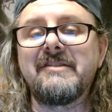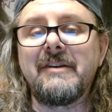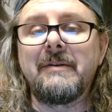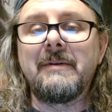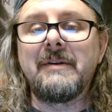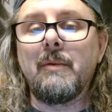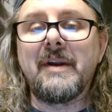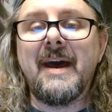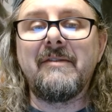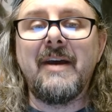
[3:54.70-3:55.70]
you don't want
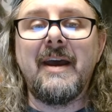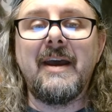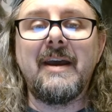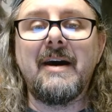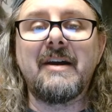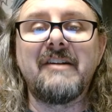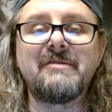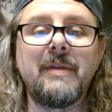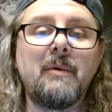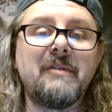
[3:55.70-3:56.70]
to have a
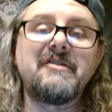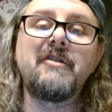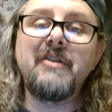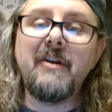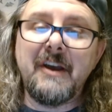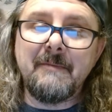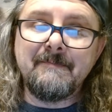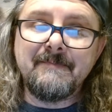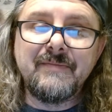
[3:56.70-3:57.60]
customer that wants to return it.